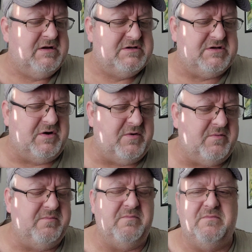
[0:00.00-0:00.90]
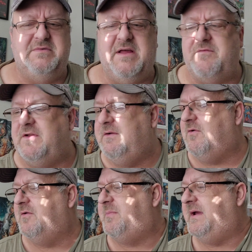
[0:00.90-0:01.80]
So definitely
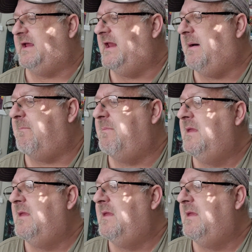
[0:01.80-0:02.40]
worth picking up.